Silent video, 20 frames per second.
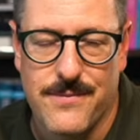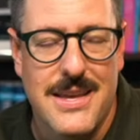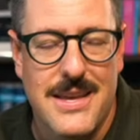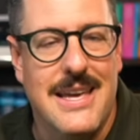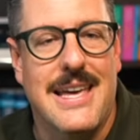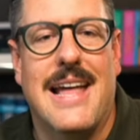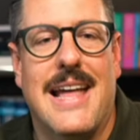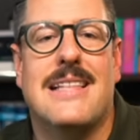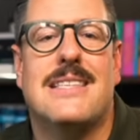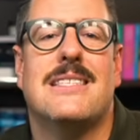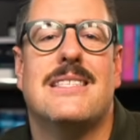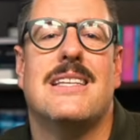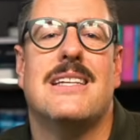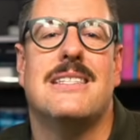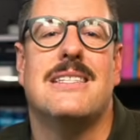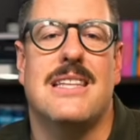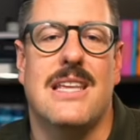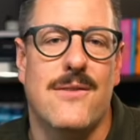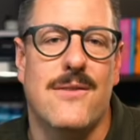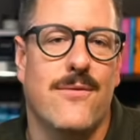It's the
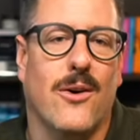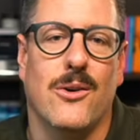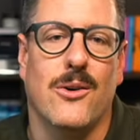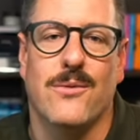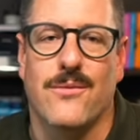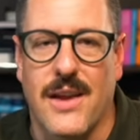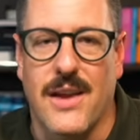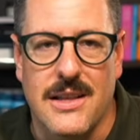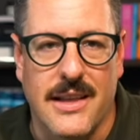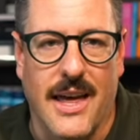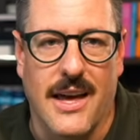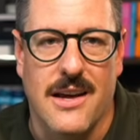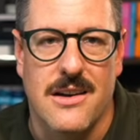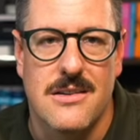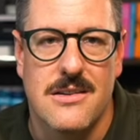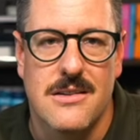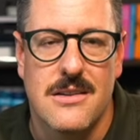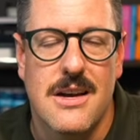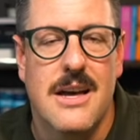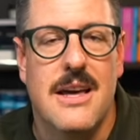default VLAN.
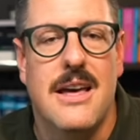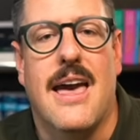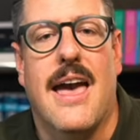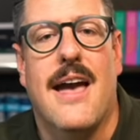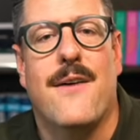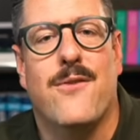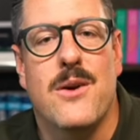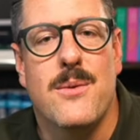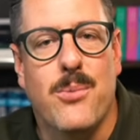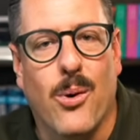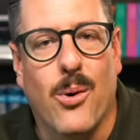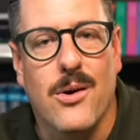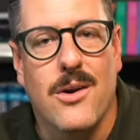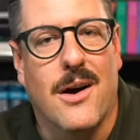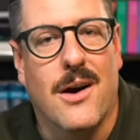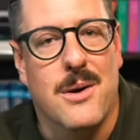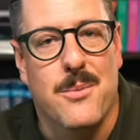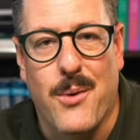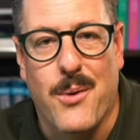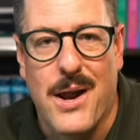Every port on a
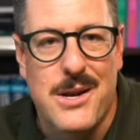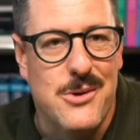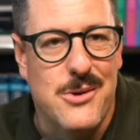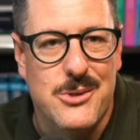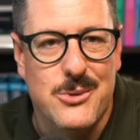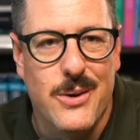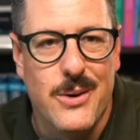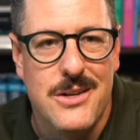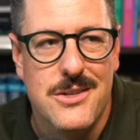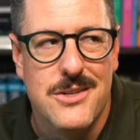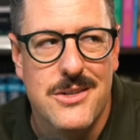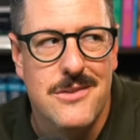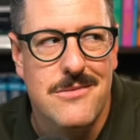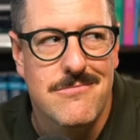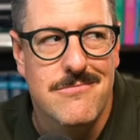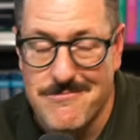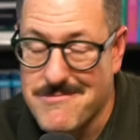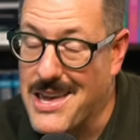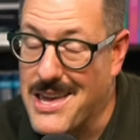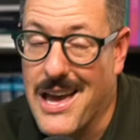brand new switch?
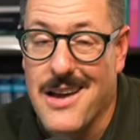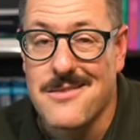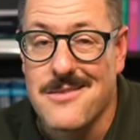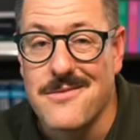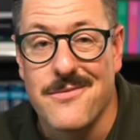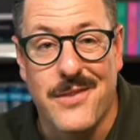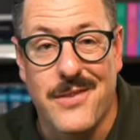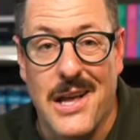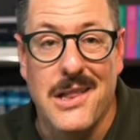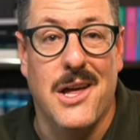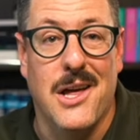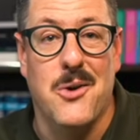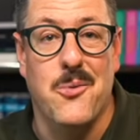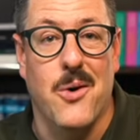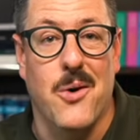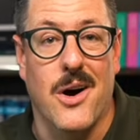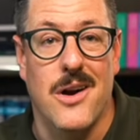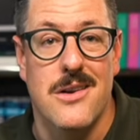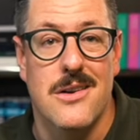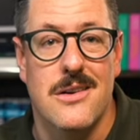Yeah, VLAN
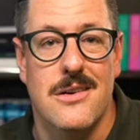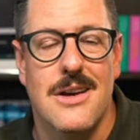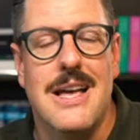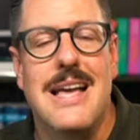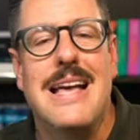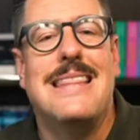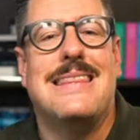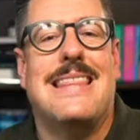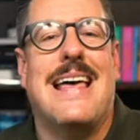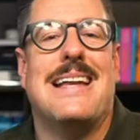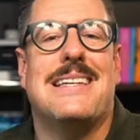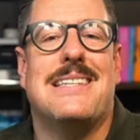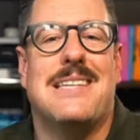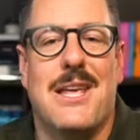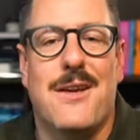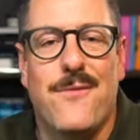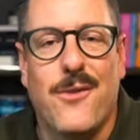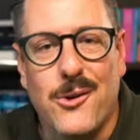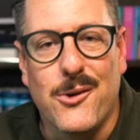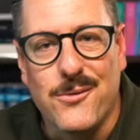1. That
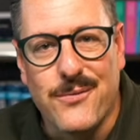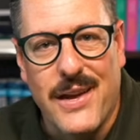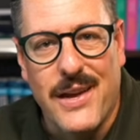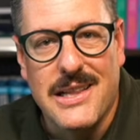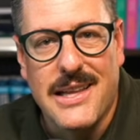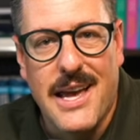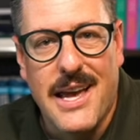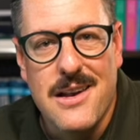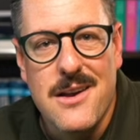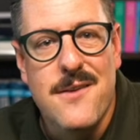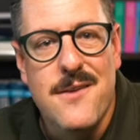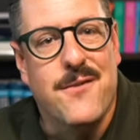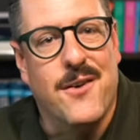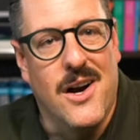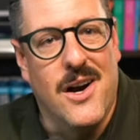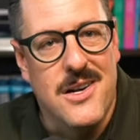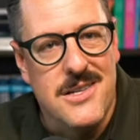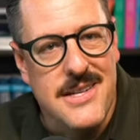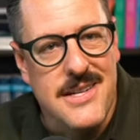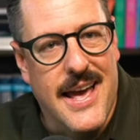default VLAN for
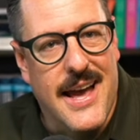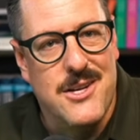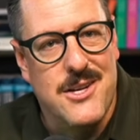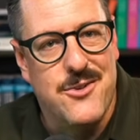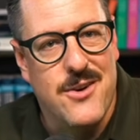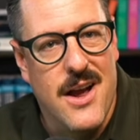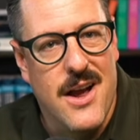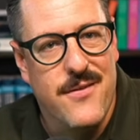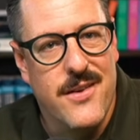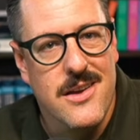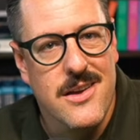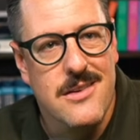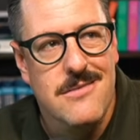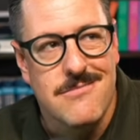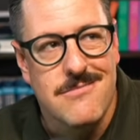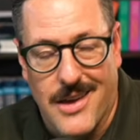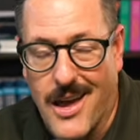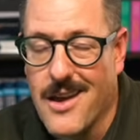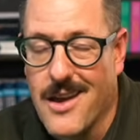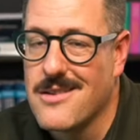untagged traffic?
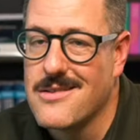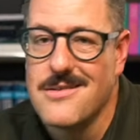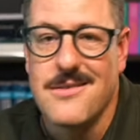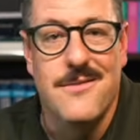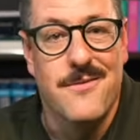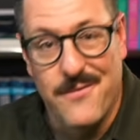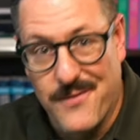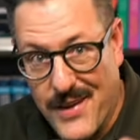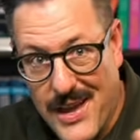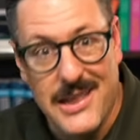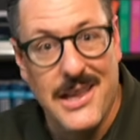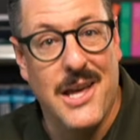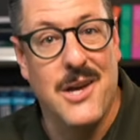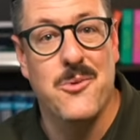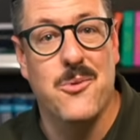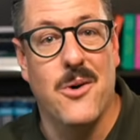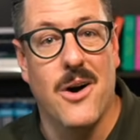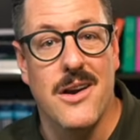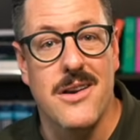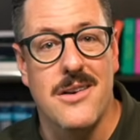Yeah, VLAN
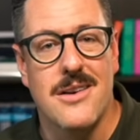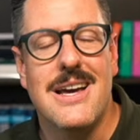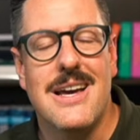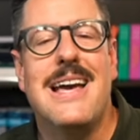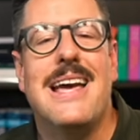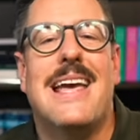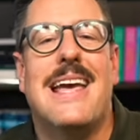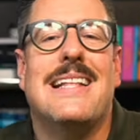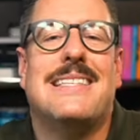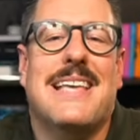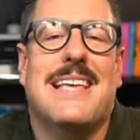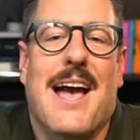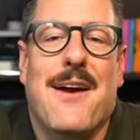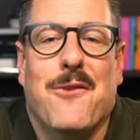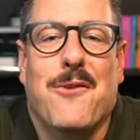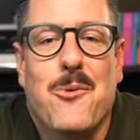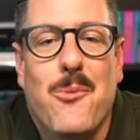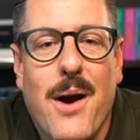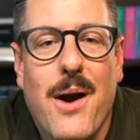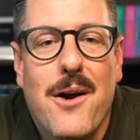1. It's
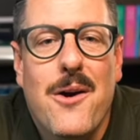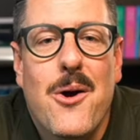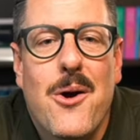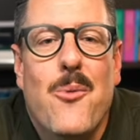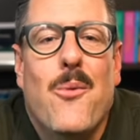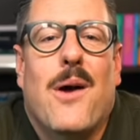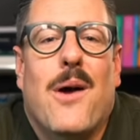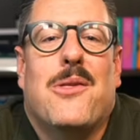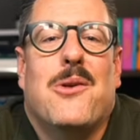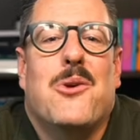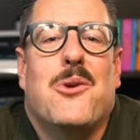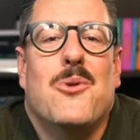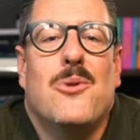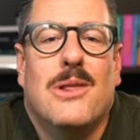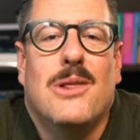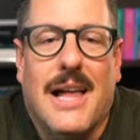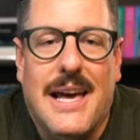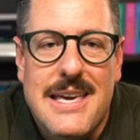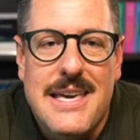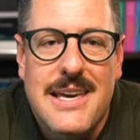everywhere, whether you
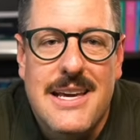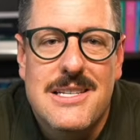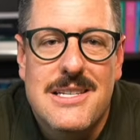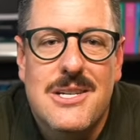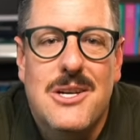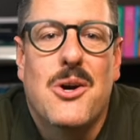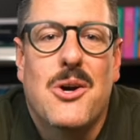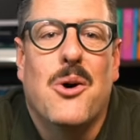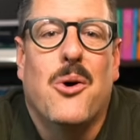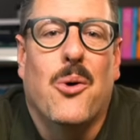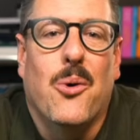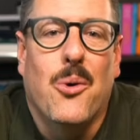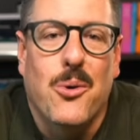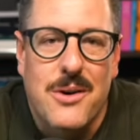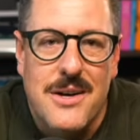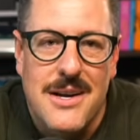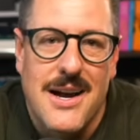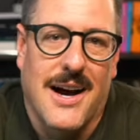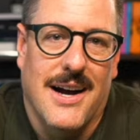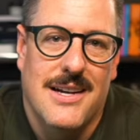like it or
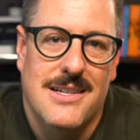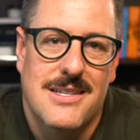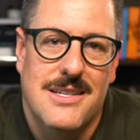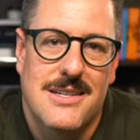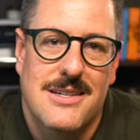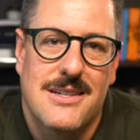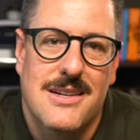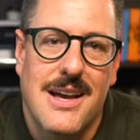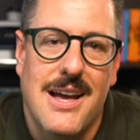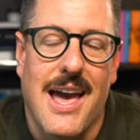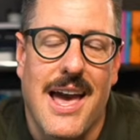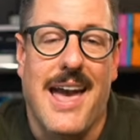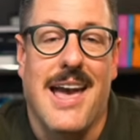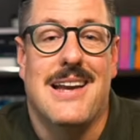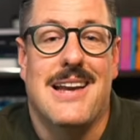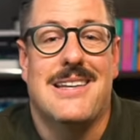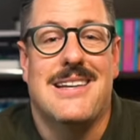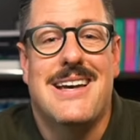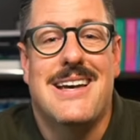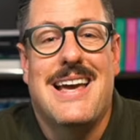not. And
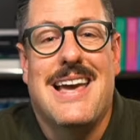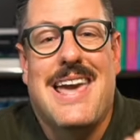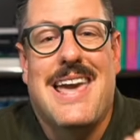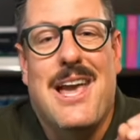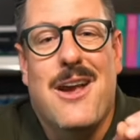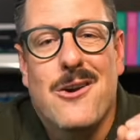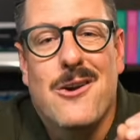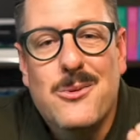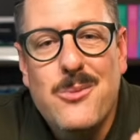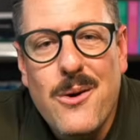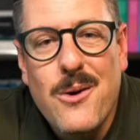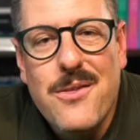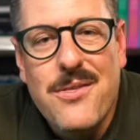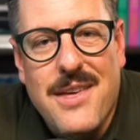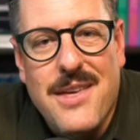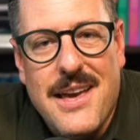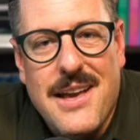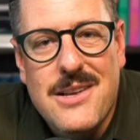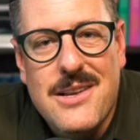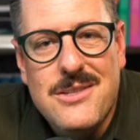here's where
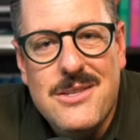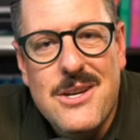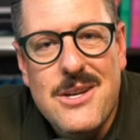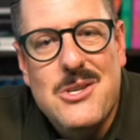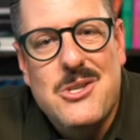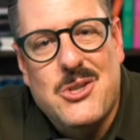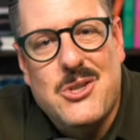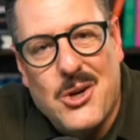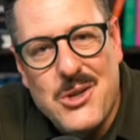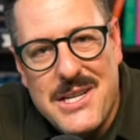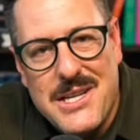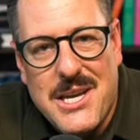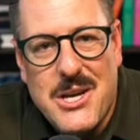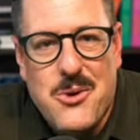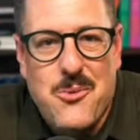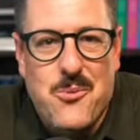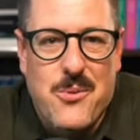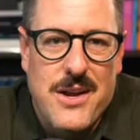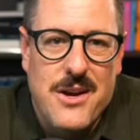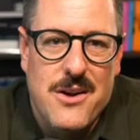things start to get
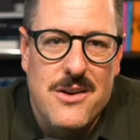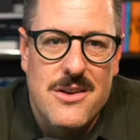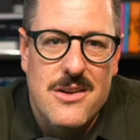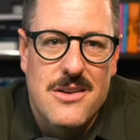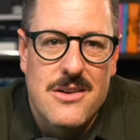weird.